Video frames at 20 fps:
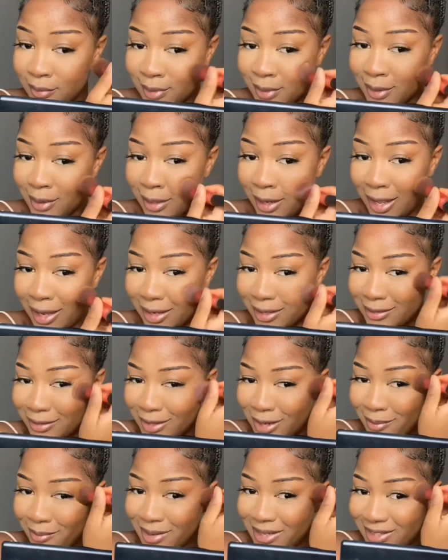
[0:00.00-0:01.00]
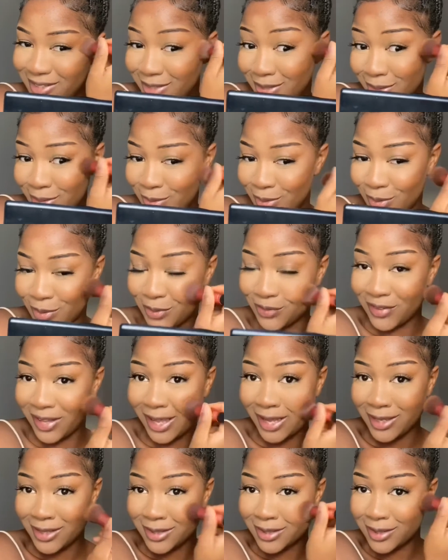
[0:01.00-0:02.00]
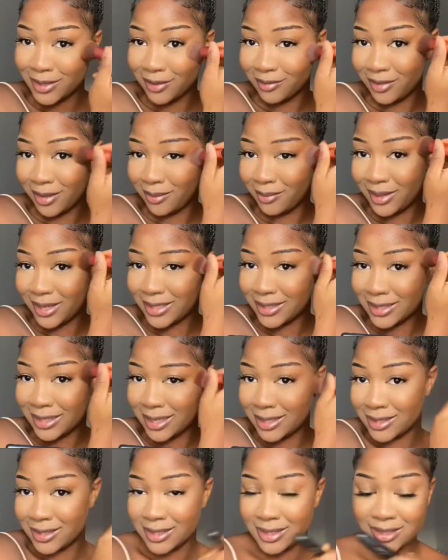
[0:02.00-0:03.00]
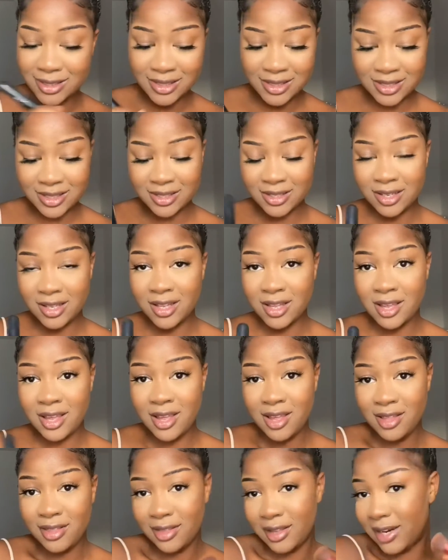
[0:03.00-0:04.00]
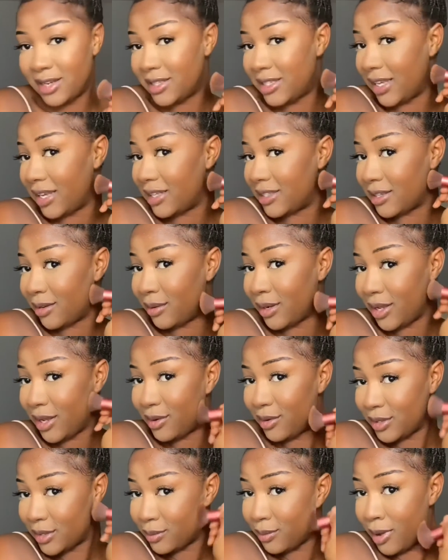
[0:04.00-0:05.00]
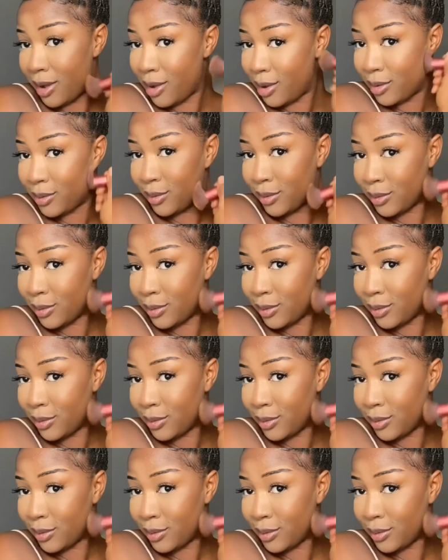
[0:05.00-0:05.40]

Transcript: like dimension to your face, if that makes sense. I'm gonna take it down here as well.